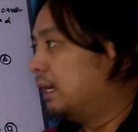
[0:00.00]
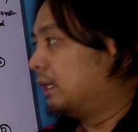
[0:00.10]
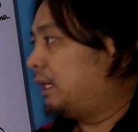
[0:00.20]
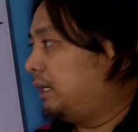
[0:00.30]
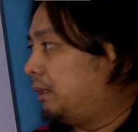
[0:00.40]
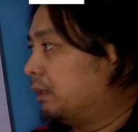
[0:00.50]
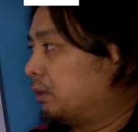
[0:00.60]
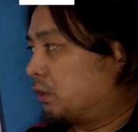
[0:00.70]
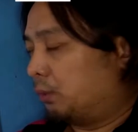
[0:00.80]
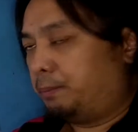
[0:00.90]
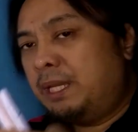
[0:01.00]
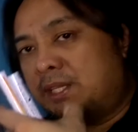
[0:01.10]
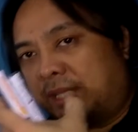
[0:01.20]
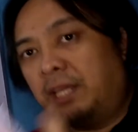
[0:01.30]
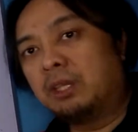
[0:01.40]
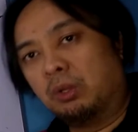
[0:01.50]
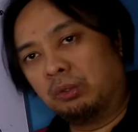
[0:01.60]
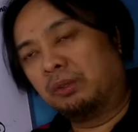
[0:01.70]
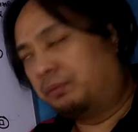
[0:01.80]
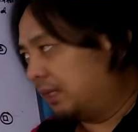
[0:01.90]
Okay, so please take
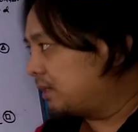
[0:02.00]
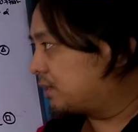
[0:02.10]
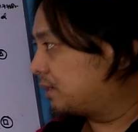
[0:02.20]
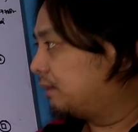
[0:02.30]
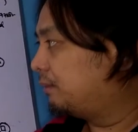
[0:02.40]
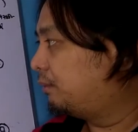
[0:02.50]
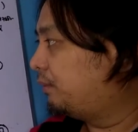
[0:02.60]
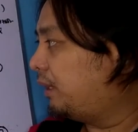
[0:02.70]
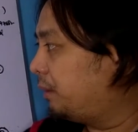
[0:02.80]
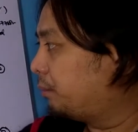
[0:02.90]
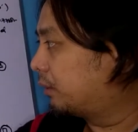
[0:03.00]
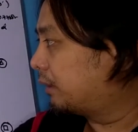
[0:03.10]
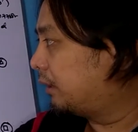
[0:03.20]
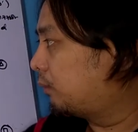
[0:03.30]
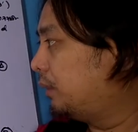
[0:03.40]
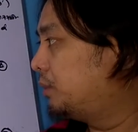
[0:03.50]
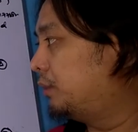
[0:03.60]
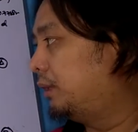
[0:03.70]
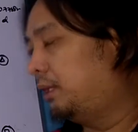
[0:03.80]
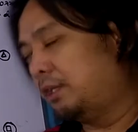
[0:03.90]
note of this very important
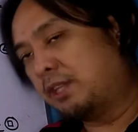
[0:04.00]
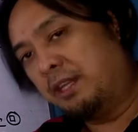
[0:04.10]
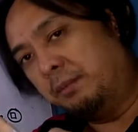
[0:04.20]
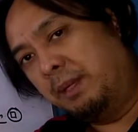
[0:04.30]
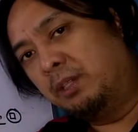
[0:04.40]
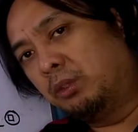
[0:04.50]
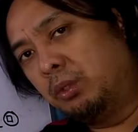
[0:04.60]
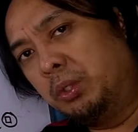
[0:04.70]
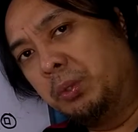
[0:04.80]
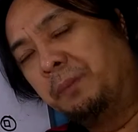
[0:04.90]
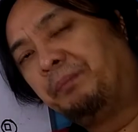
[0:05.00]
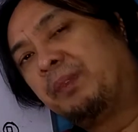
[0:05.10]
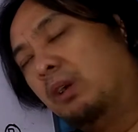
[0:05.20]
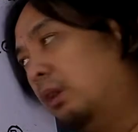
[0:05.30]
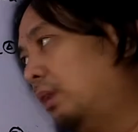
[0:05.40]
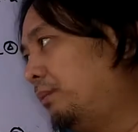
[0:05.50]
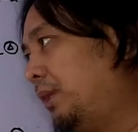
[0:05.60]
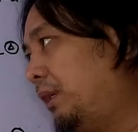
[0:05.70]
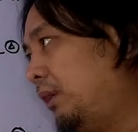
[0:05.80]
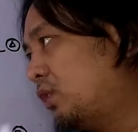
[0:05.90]
equation, and as I have mentioned to you, all of
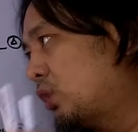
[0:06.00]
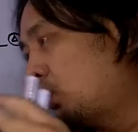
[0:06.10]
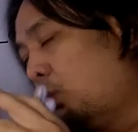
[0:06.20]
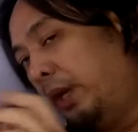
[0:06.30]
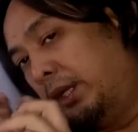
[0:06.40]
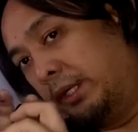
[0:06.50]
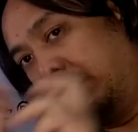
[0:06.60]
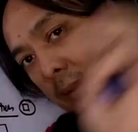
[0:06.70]
the squared